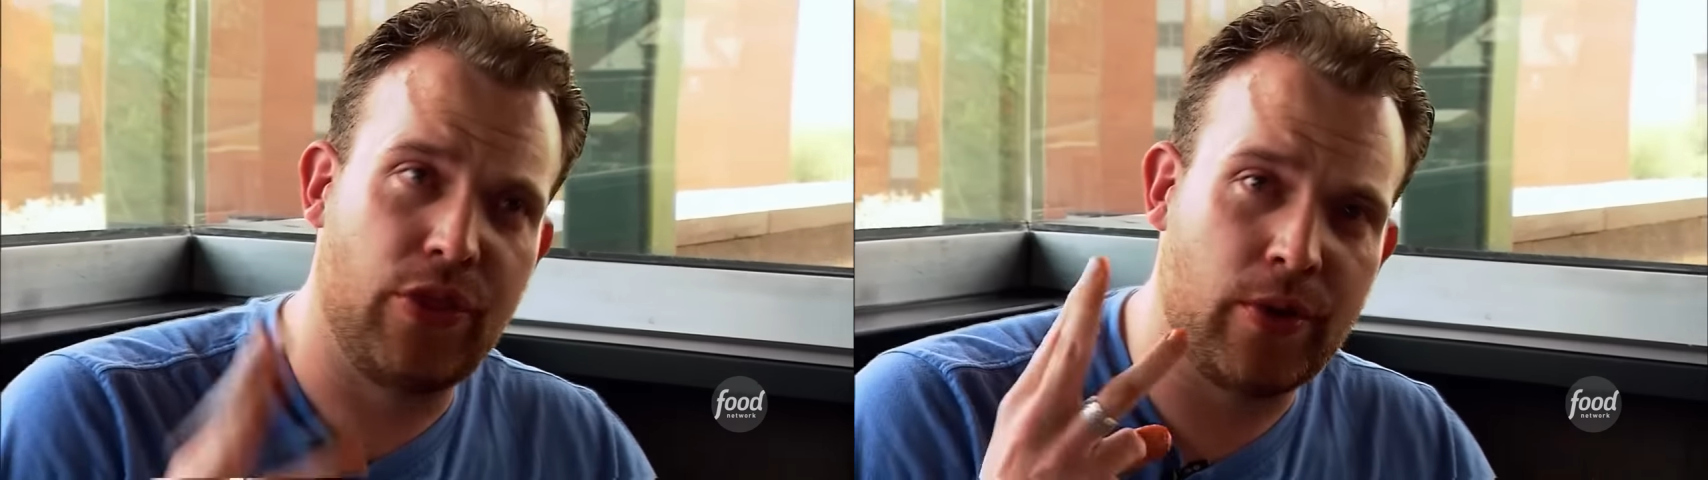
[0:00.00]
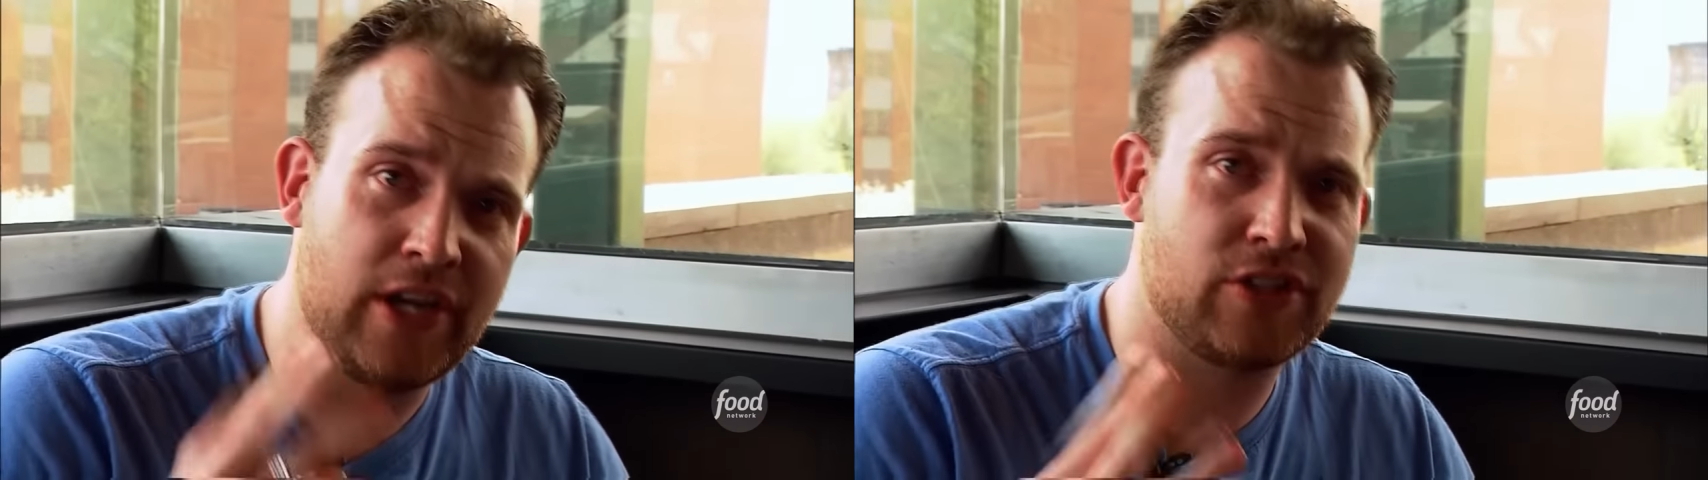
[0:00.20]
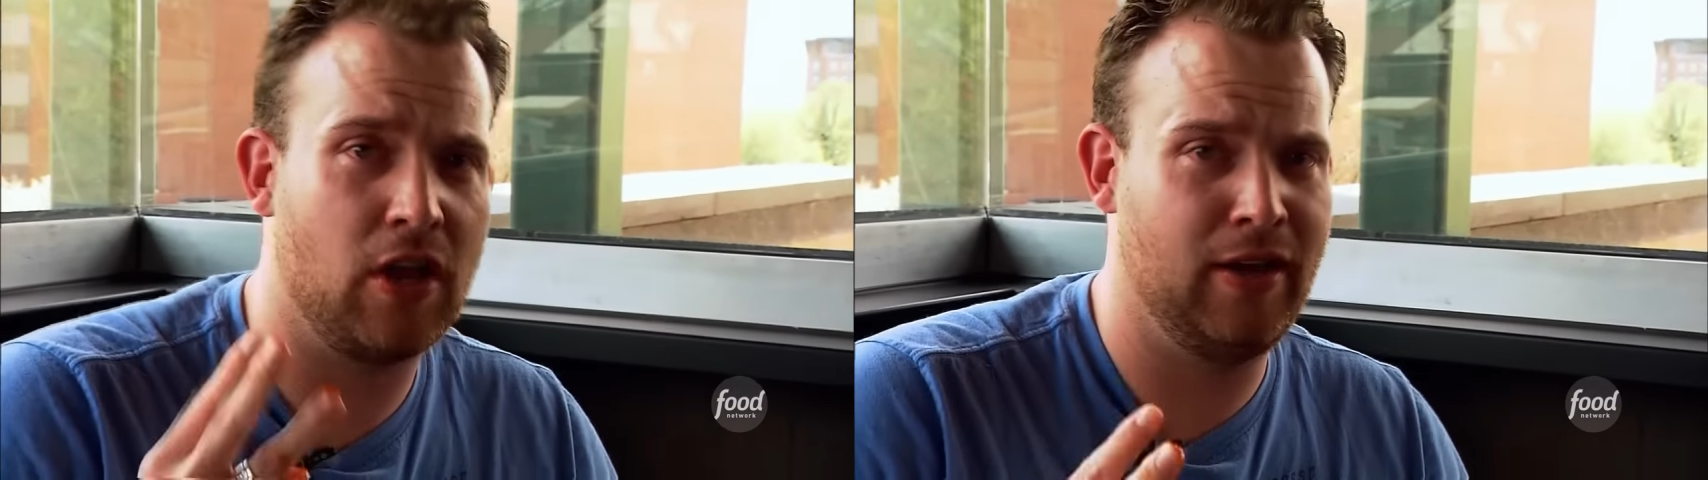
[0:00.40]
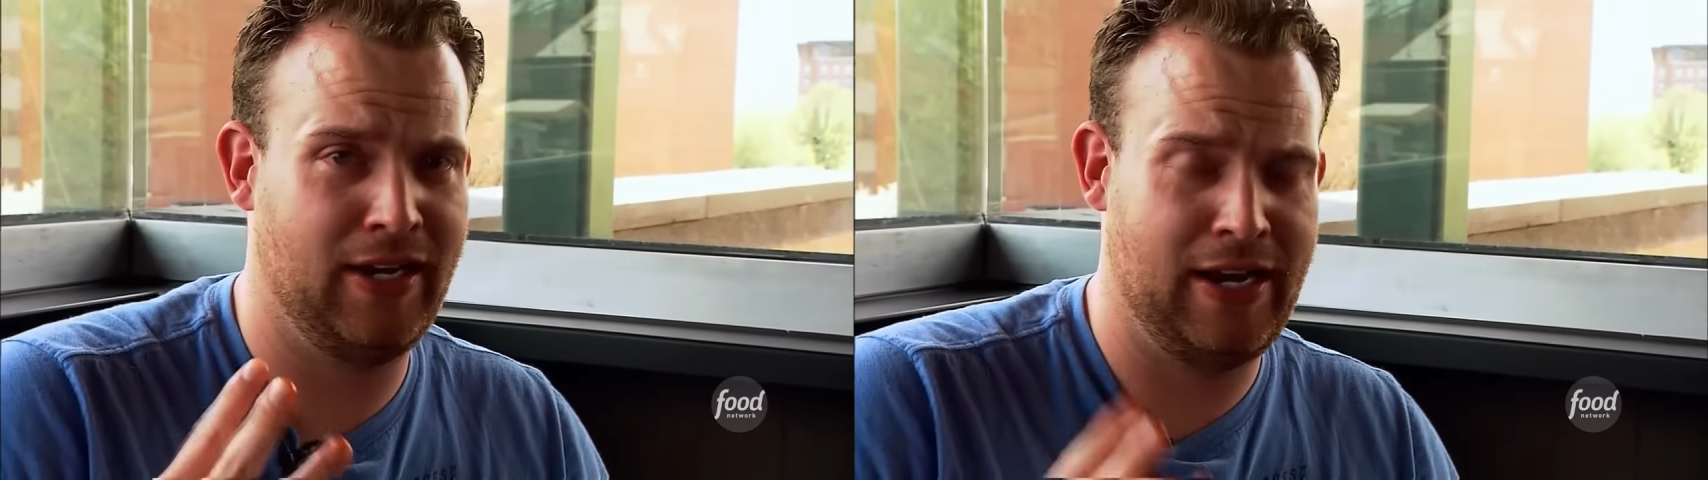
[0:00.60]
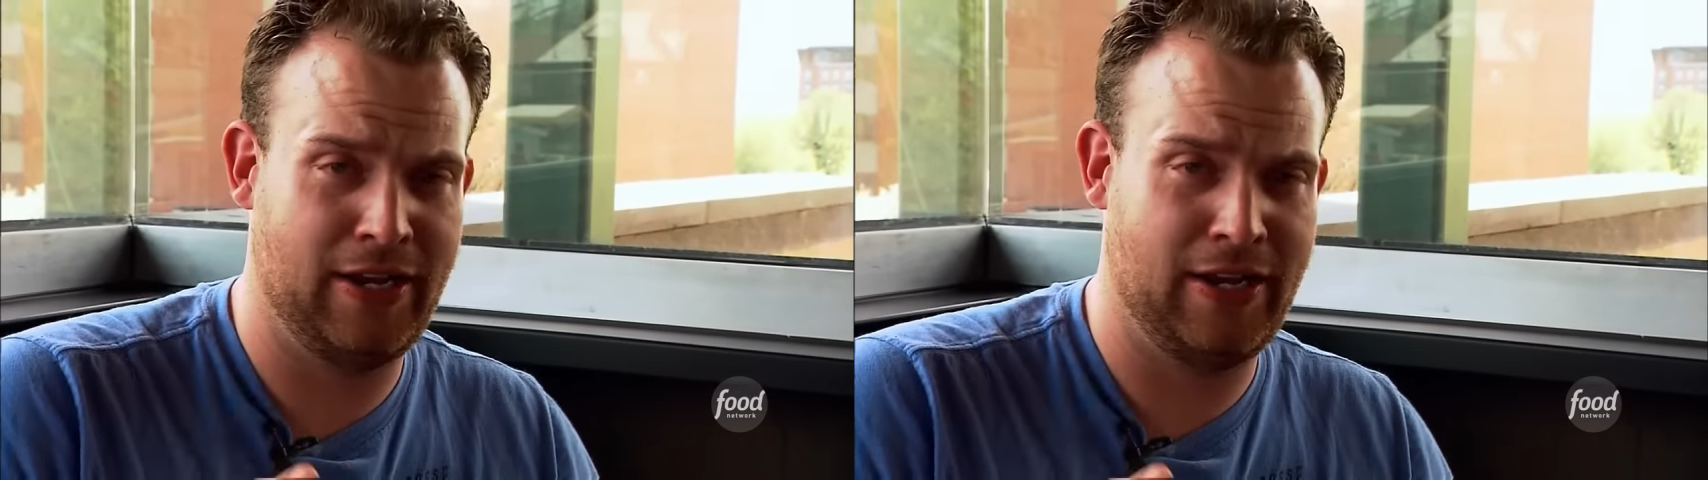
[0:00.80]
Three is all I can